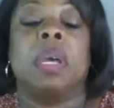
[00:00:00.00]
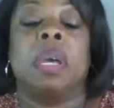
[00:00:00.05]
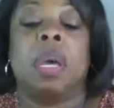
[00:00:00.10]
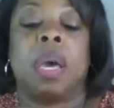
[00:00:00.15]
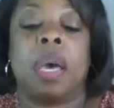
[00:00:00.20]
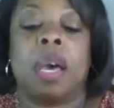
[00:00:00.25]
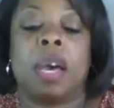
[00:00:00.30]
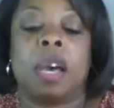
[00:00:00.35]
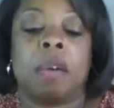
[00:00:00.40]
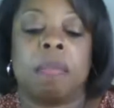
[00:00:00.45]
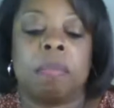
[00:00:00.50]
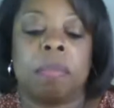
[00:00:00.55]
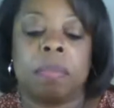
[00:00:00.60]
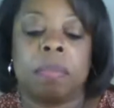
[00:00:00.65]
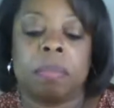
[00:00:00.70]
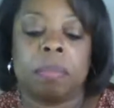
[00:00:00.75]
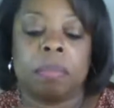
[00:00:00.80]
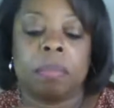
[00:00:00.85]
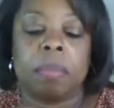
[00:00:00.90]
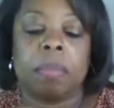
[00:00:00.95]
find
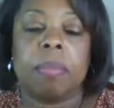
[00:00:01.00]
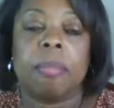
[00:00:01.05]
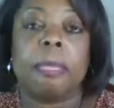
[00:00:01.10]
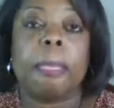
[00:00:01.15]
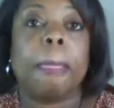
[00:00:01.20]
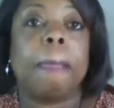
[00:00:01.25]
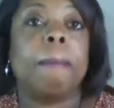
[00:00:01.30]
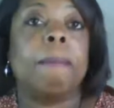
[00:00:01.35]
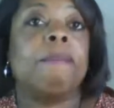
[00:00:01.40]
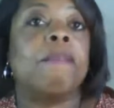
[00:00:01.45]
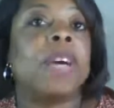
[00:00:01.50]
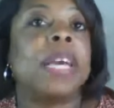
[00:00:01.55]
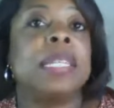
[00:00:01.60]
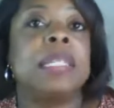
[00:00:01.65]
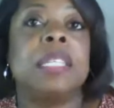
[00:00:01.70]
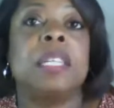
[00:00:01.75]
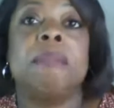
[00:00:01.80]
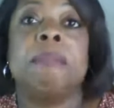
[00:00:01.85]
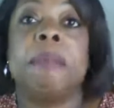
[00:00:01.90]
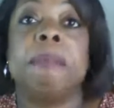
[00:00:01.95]

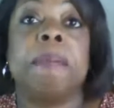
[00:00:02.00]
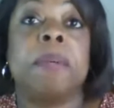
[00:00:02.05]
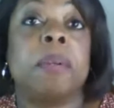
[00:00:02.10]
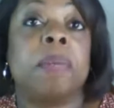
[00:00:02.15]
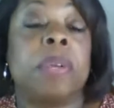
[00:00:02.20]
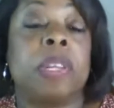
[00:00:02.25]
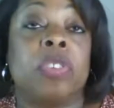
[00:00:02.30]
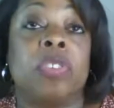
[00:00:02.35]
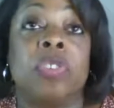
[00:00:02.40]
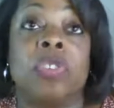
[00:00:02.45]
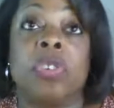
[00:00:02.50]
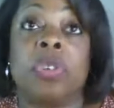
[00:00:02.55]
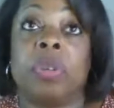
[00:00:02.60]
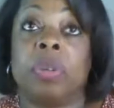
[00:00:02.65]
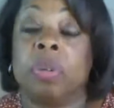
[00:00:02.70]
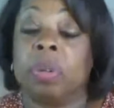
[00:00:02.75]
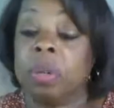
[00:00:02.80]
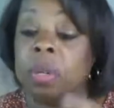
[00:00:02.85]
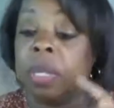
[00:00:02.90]
10 people to register.